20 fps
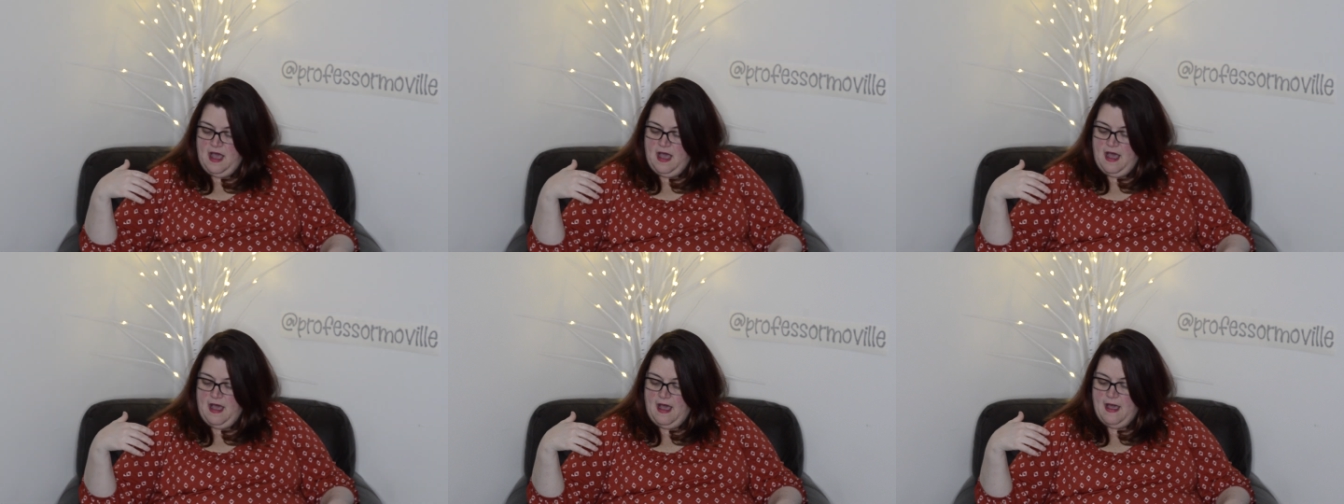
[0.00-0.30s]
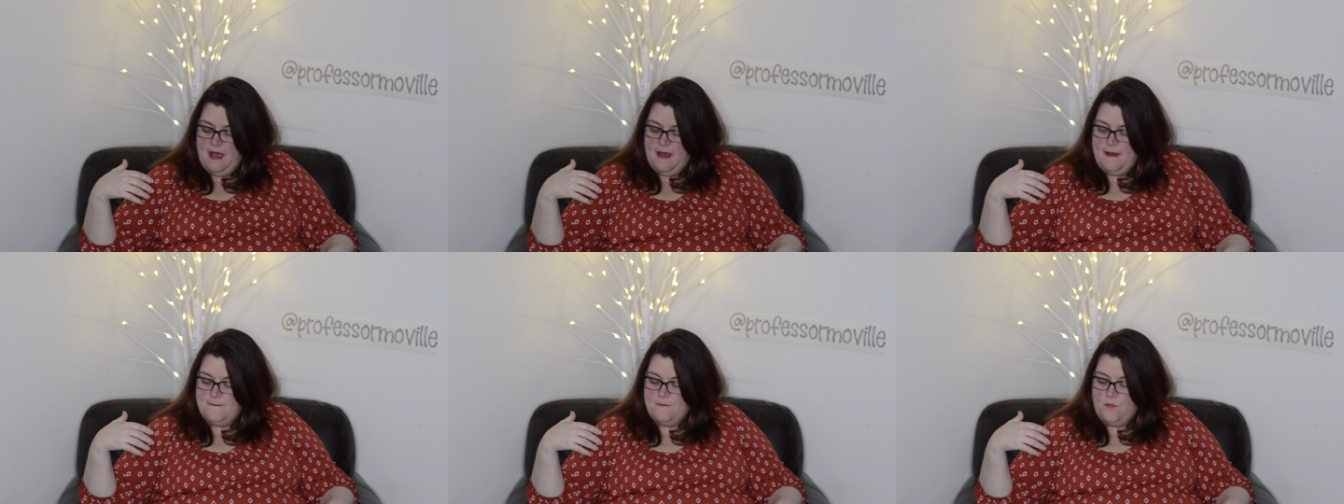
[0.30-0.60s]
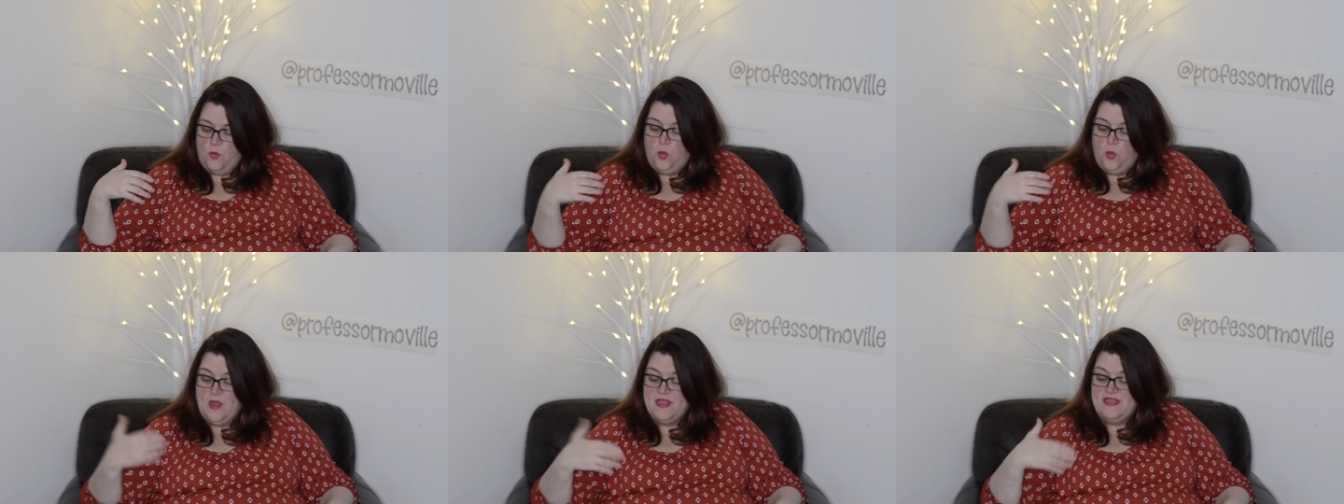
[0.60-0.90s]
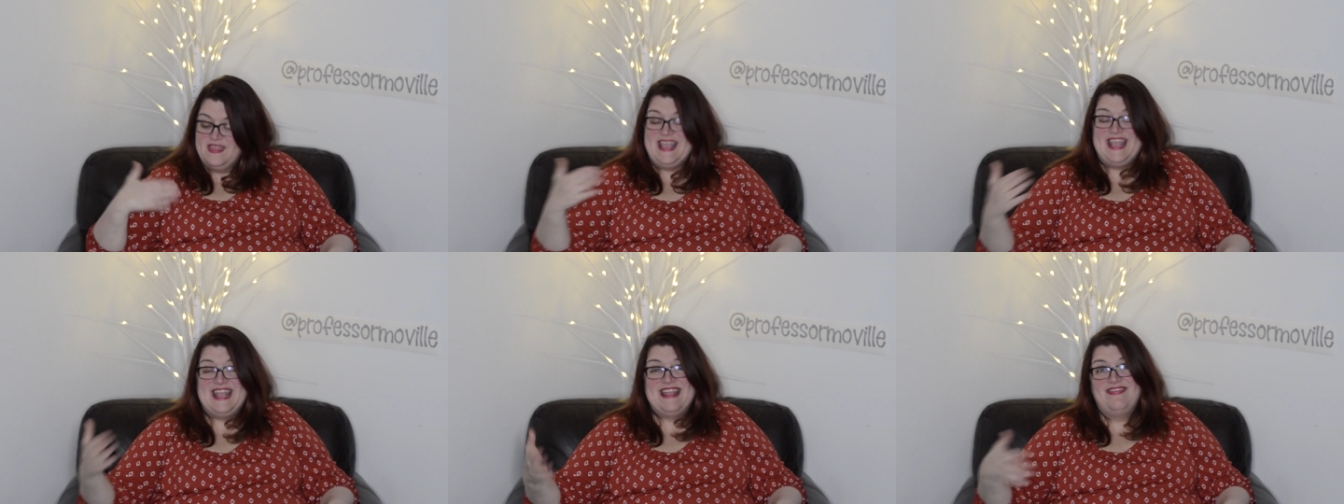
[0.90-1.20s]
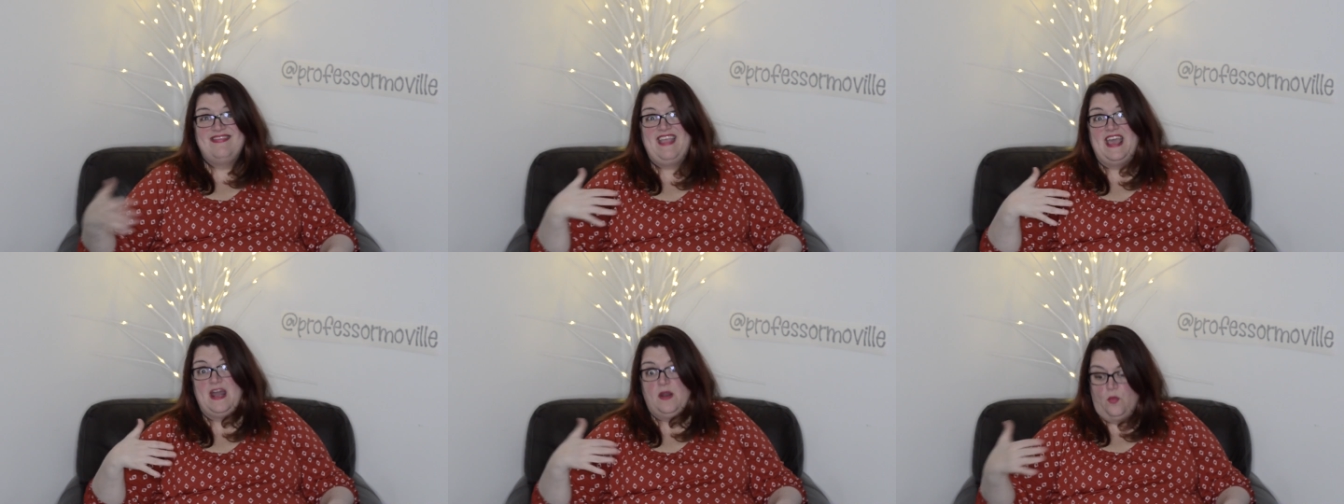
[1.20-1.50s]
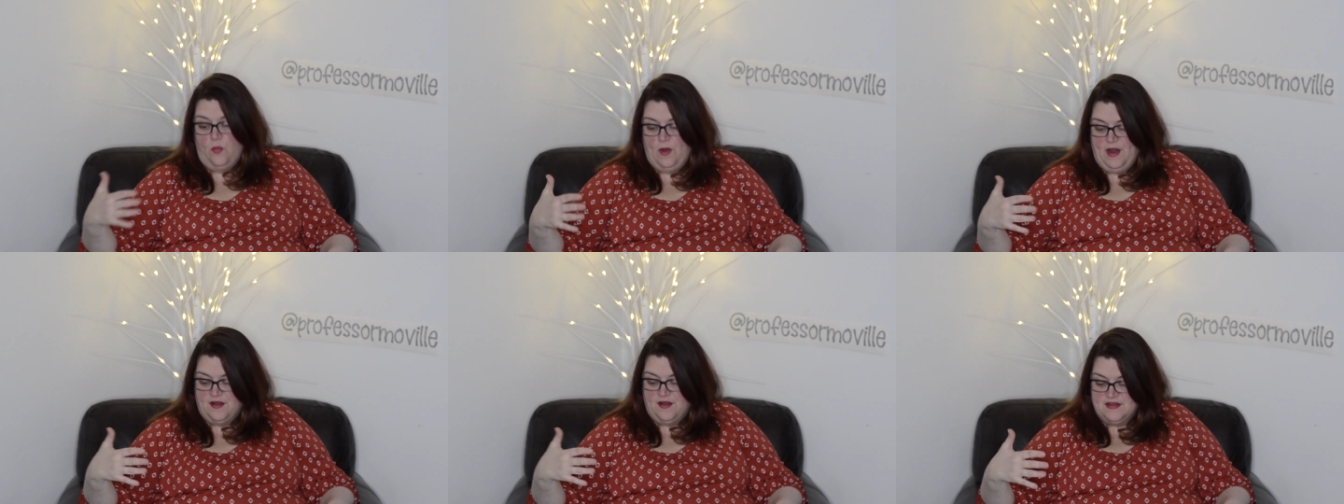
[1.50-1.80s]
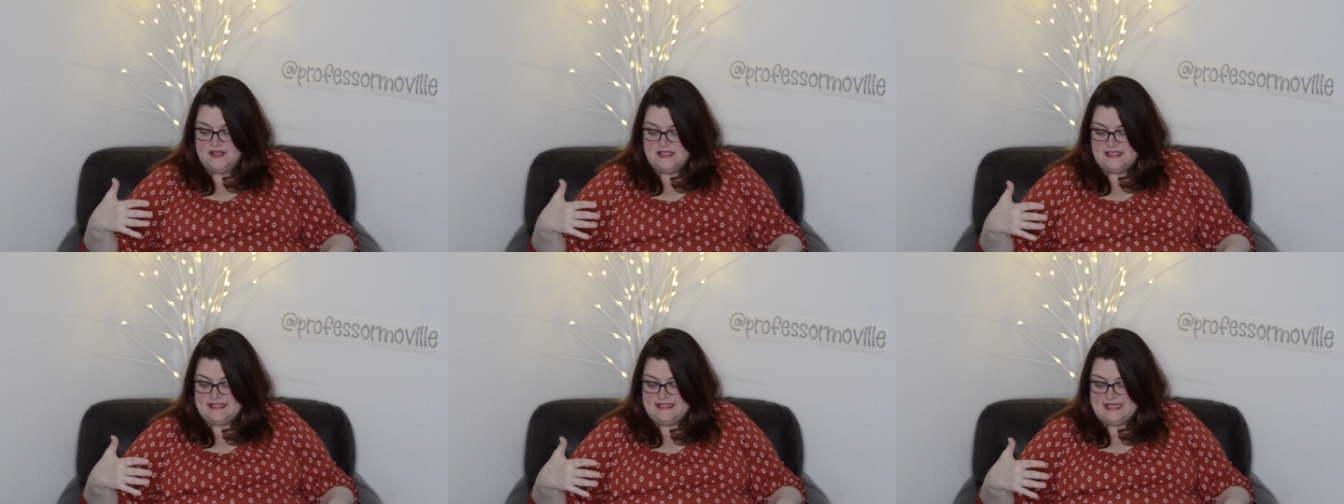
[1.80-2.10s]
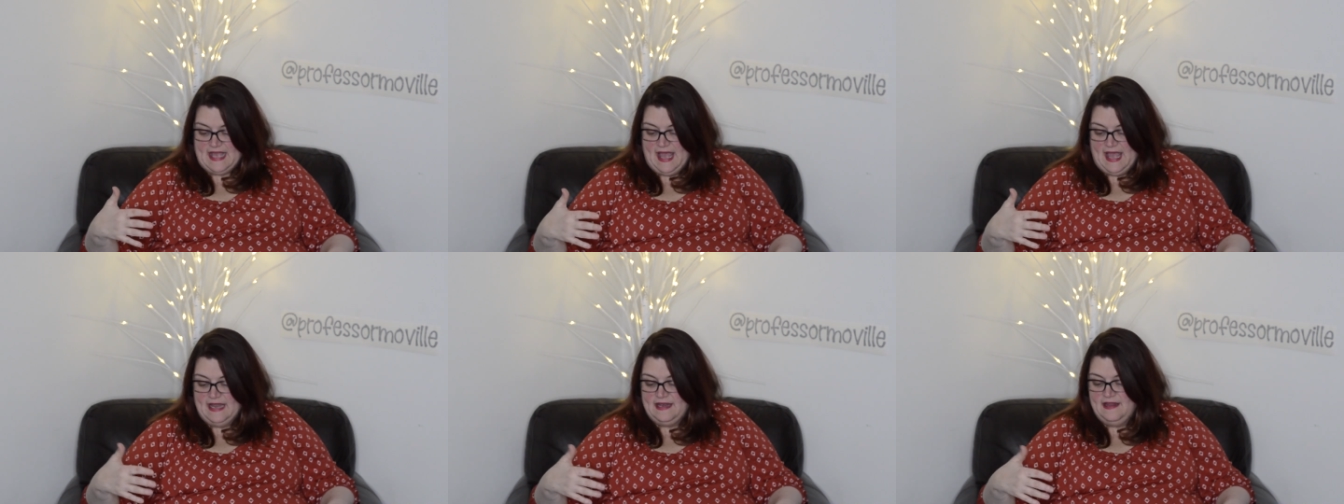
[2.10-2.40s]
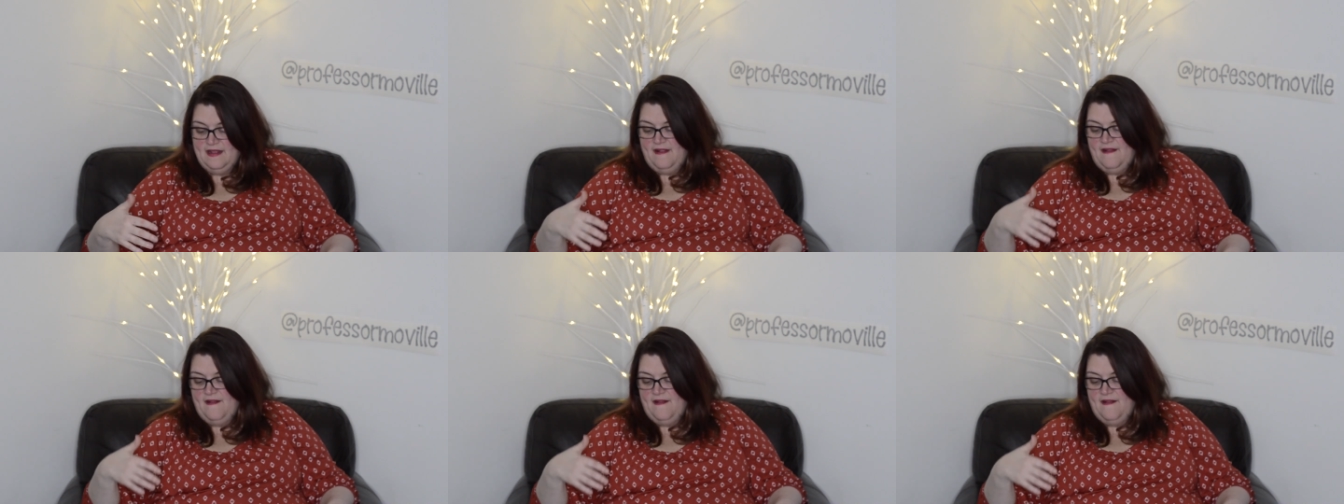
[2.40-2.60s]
Within that awareness set,